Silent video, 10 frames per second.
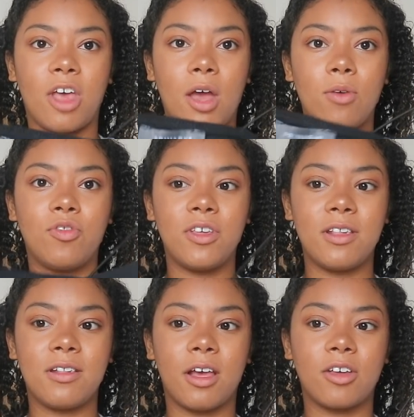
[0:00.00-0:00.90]
So this
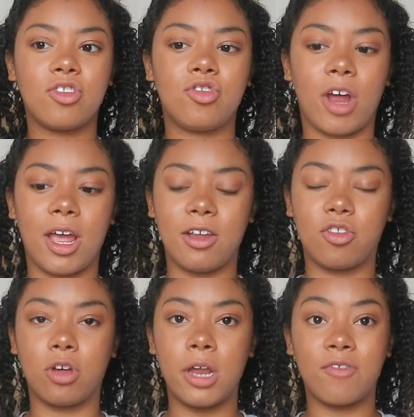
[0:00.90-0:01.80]
is like straight, and
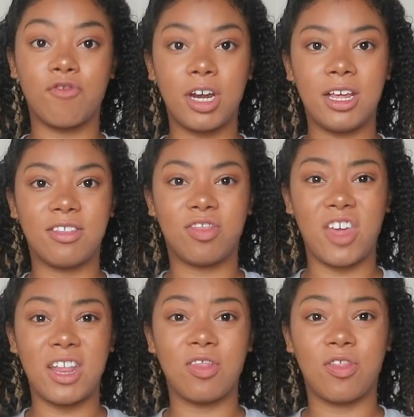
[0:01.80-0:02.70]
it's got like really
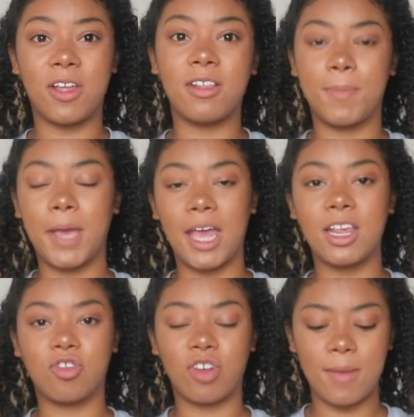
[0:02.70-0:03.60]
thin
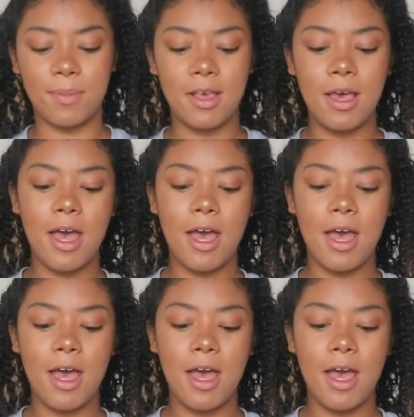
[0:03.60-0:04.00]
spaghetti straps.